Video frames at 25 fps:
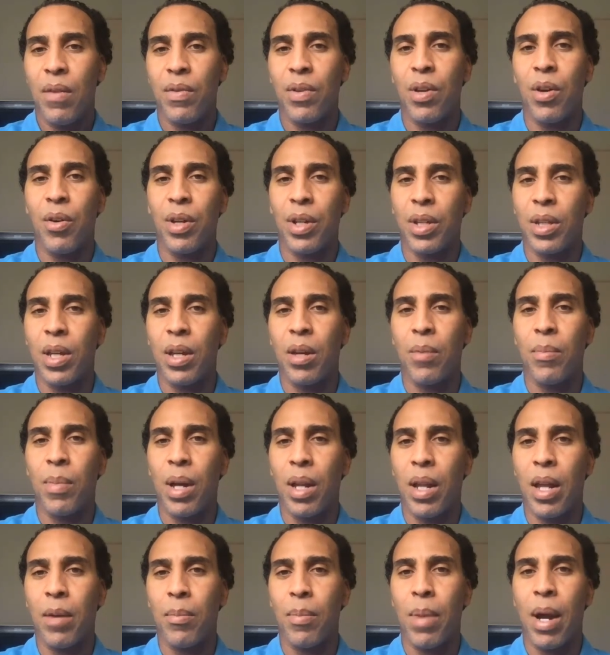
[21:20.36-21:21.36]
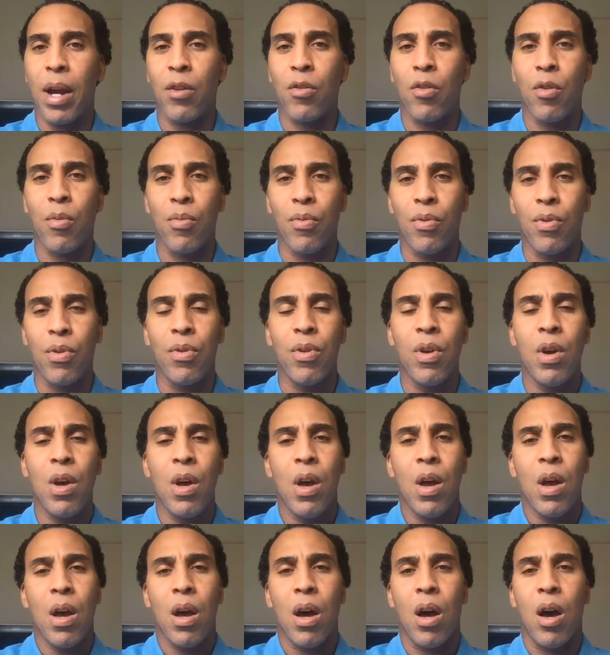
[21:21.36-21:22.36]
you know anything about like microbrew,
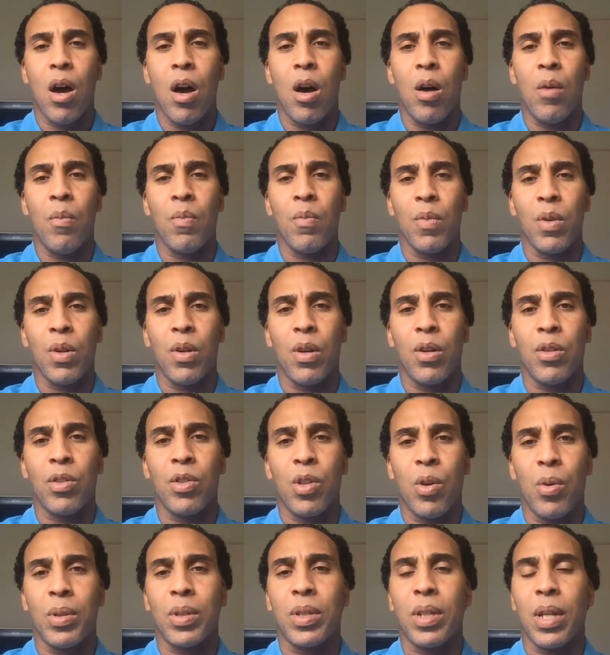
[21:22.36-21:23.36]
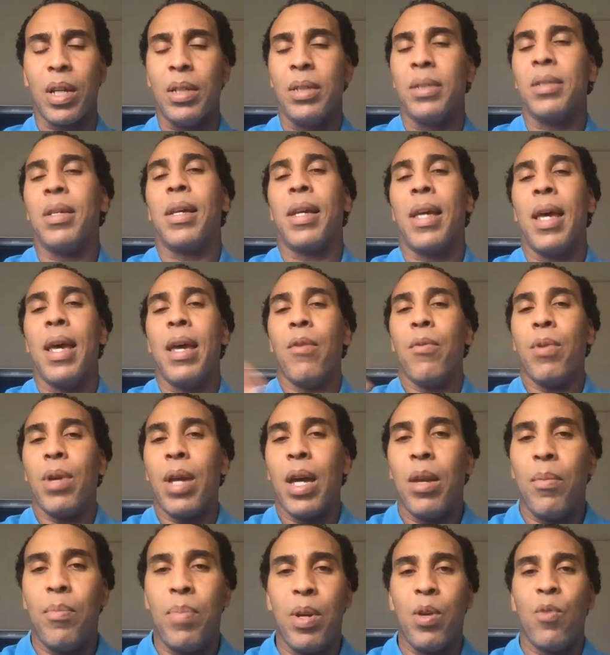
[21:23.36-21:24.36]
um, you know, so it's it's like hey, we
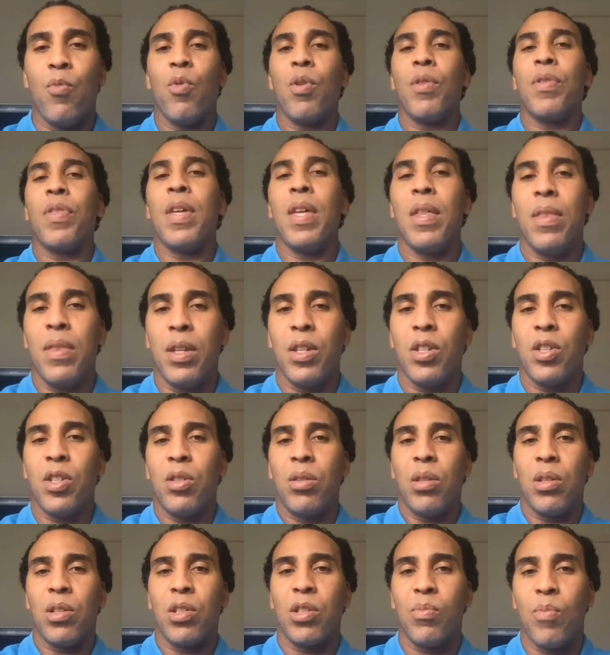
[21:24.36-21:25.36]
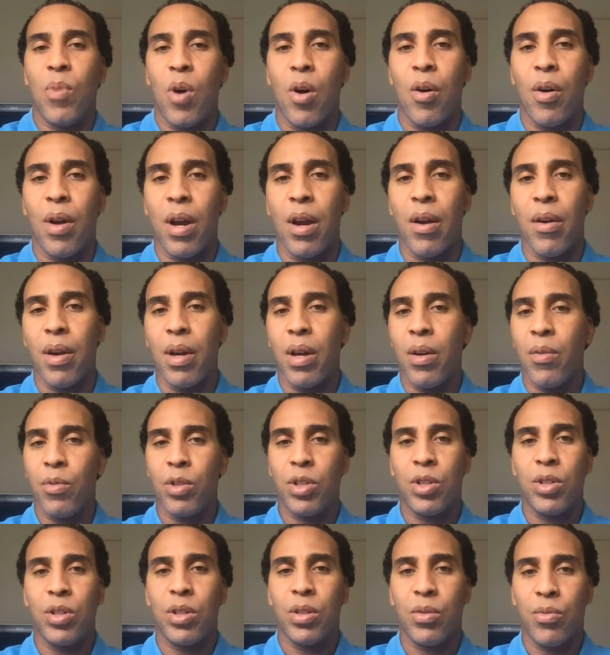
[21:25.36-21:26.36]
got to be within this this small area,
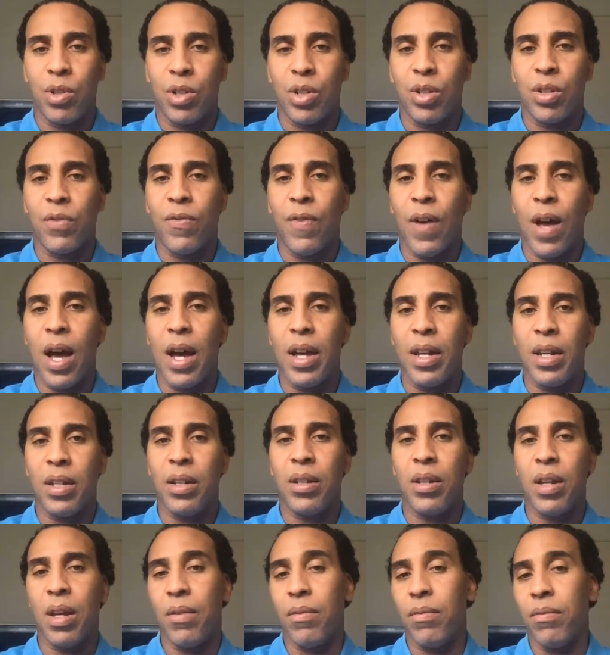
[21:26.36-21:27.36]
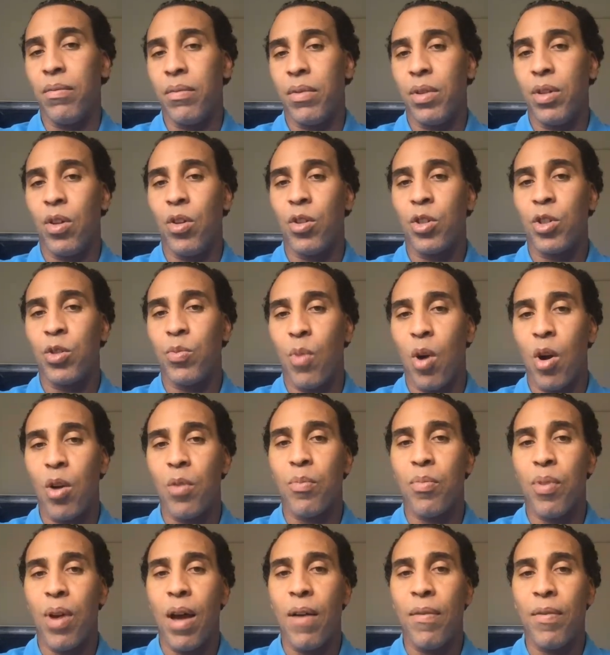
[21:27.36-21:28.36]
which is which is fine and and you know smart
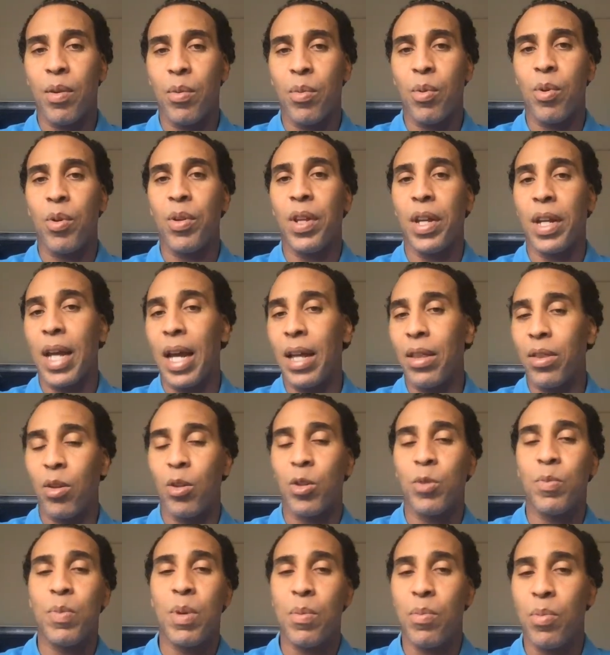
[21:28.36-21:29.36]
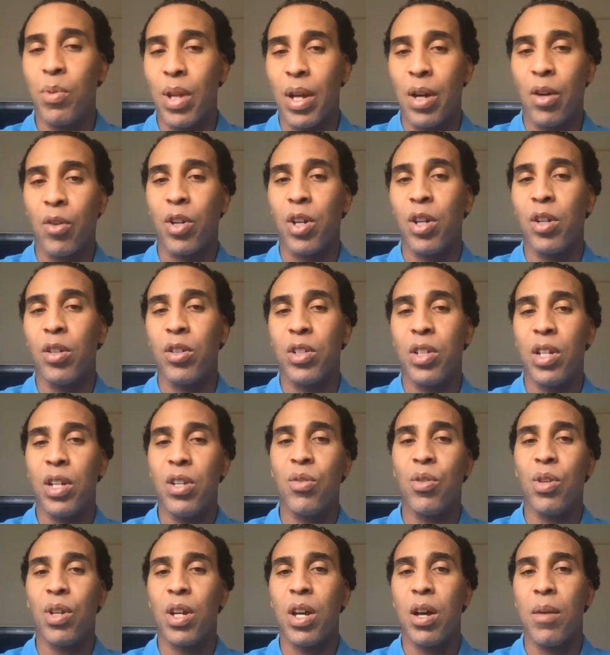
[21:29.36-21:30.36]
and profitable, and they got those people that will
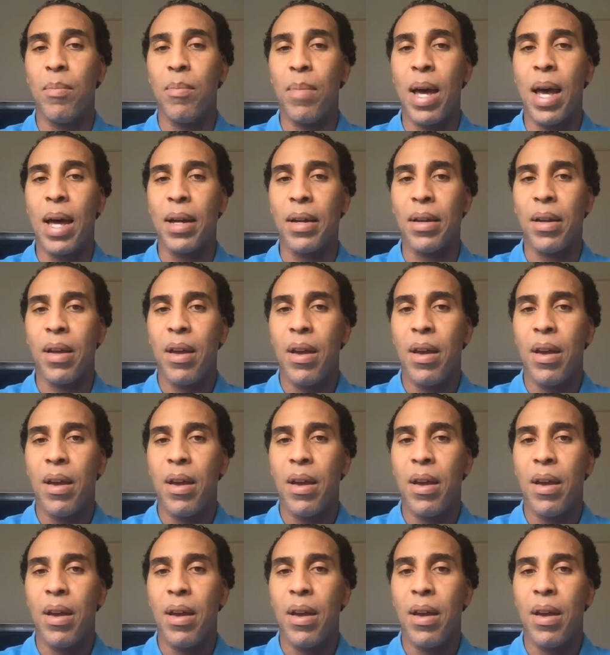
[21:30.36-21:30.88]
continue to come back